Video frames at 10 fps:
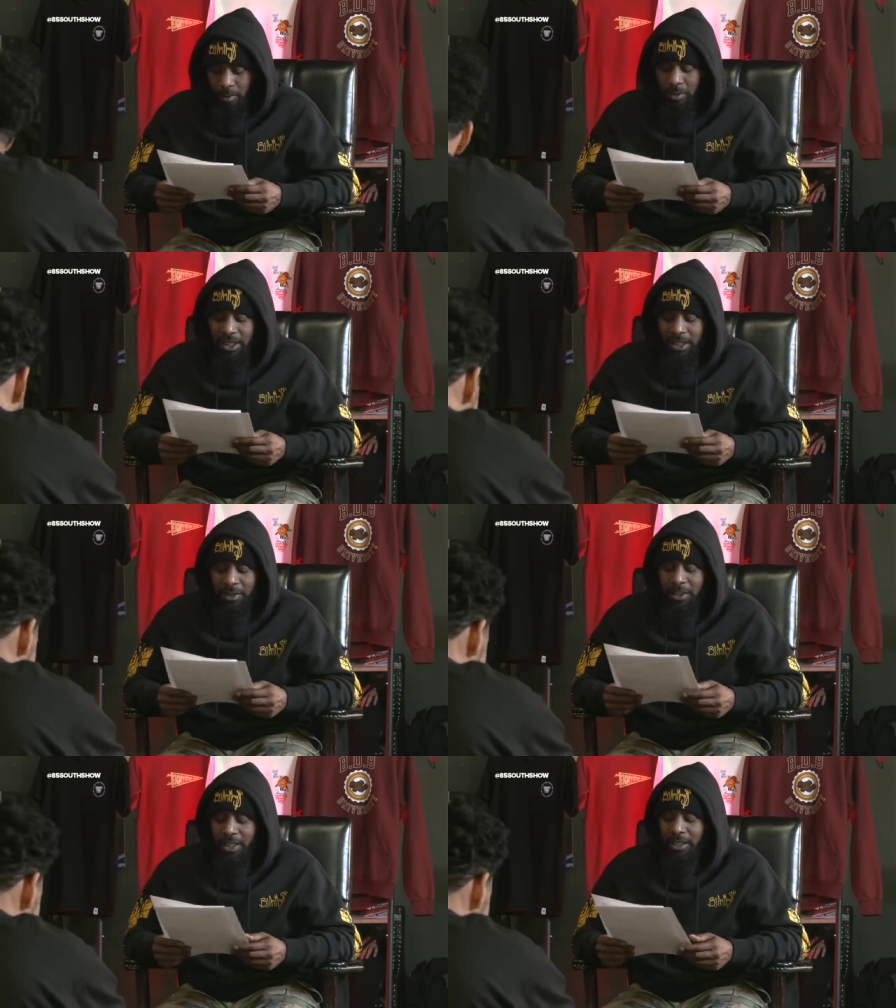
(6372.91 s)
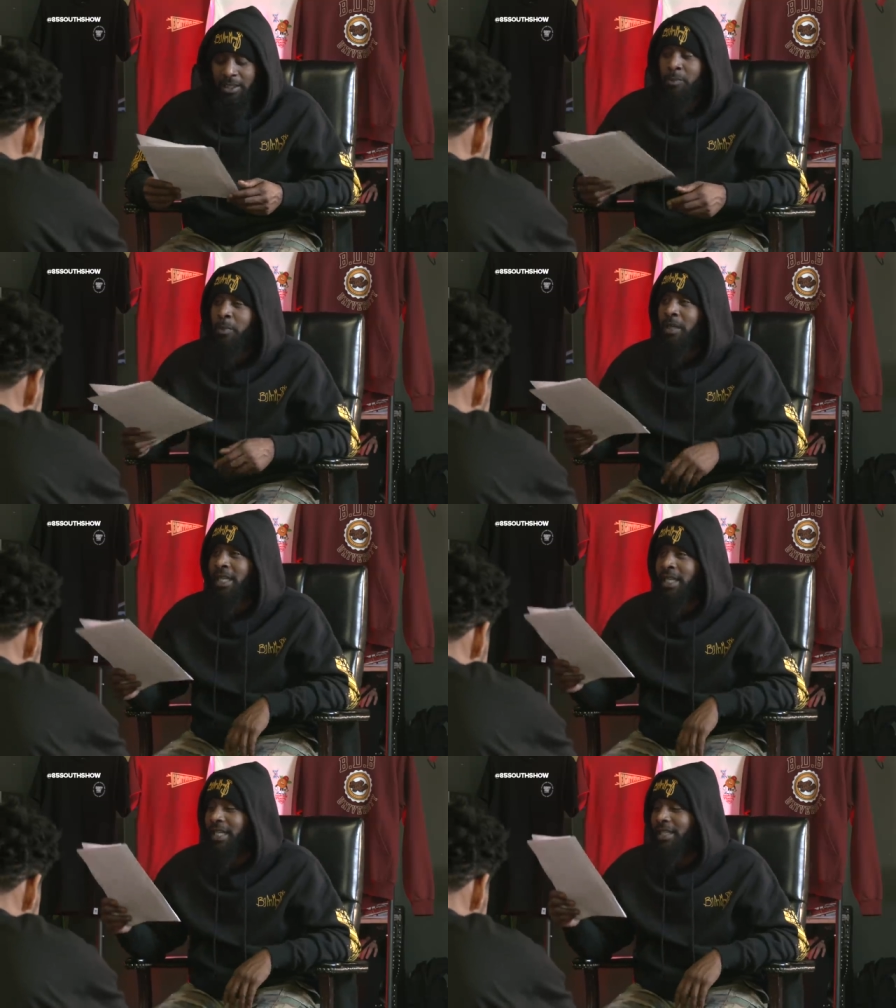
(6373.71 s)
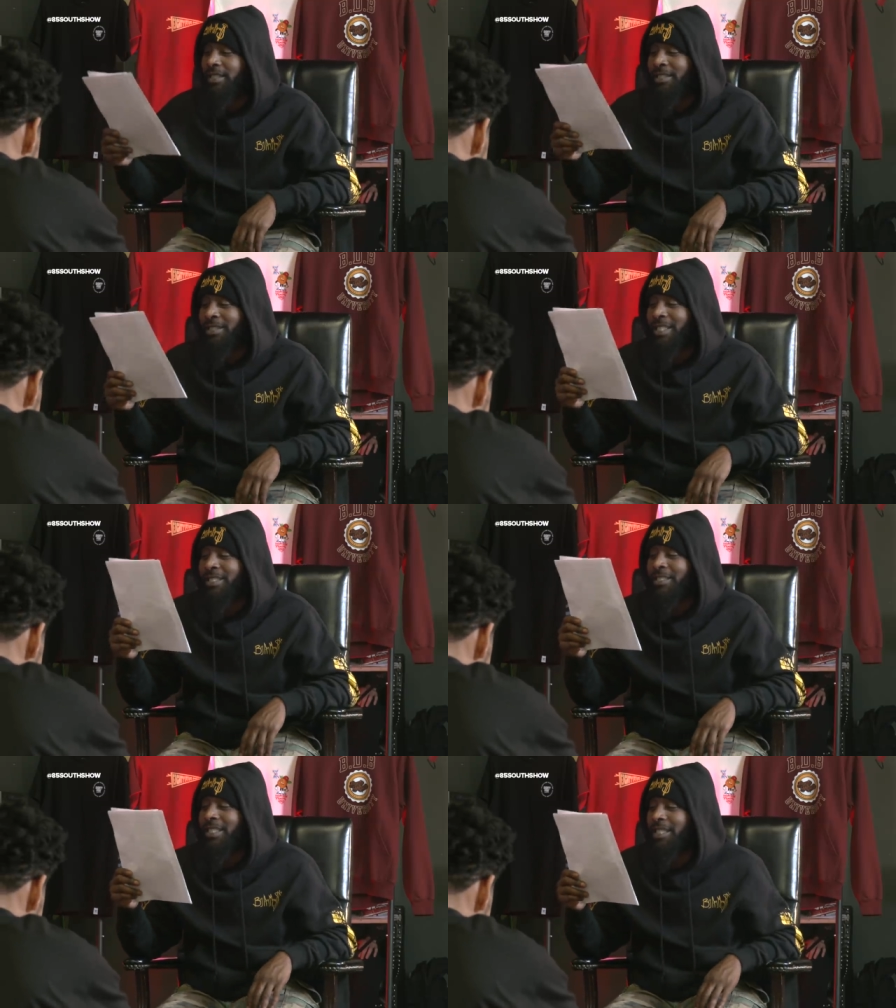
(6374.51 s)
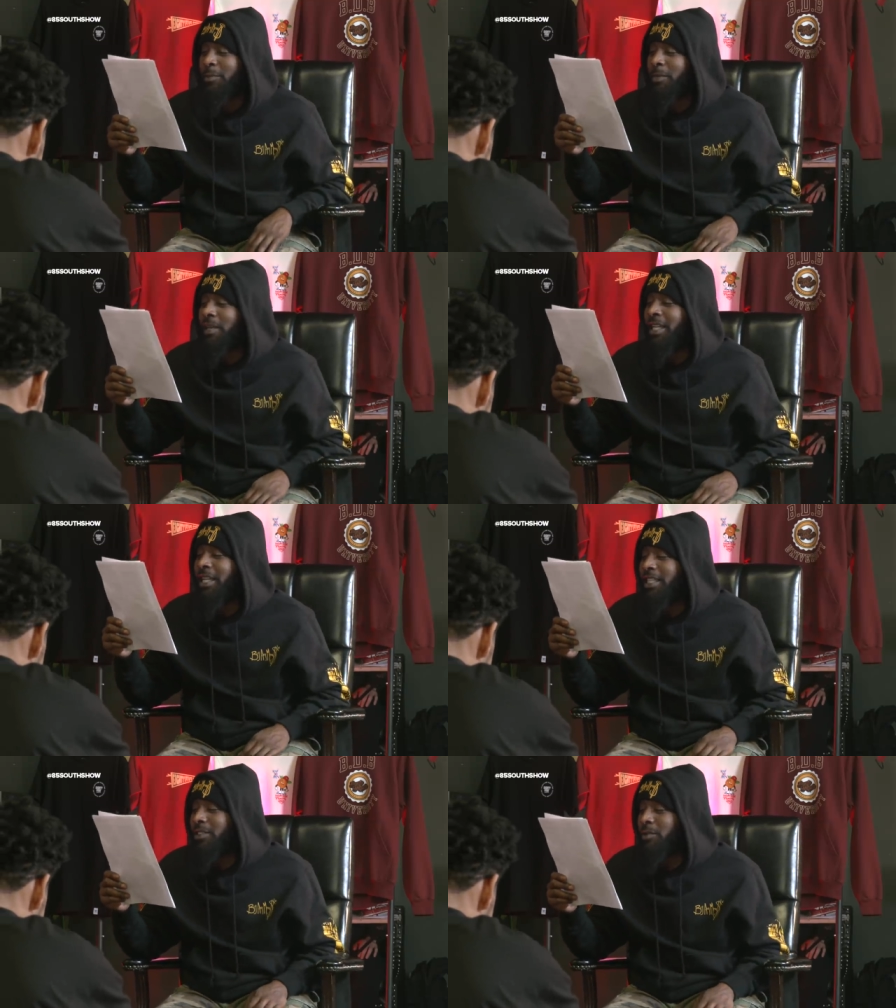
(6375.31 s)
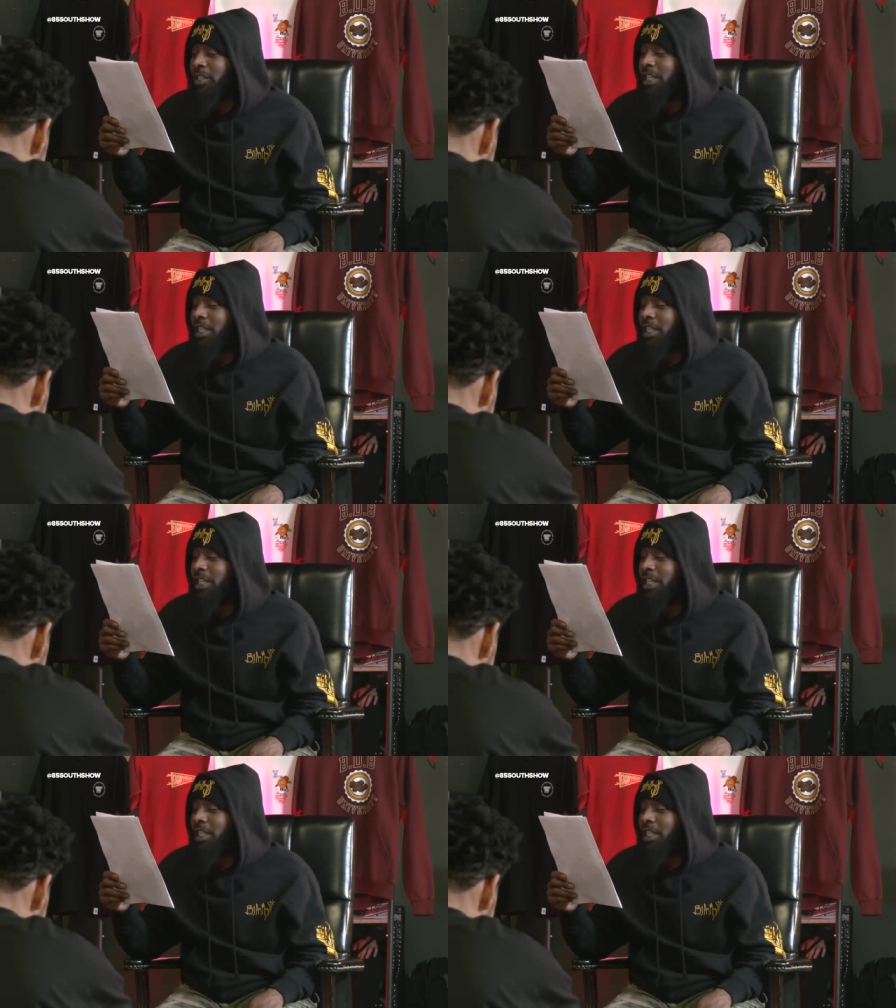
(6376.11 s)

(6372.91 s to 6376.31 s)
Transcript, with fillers: Bro, this this podcast, this they said this podcast is for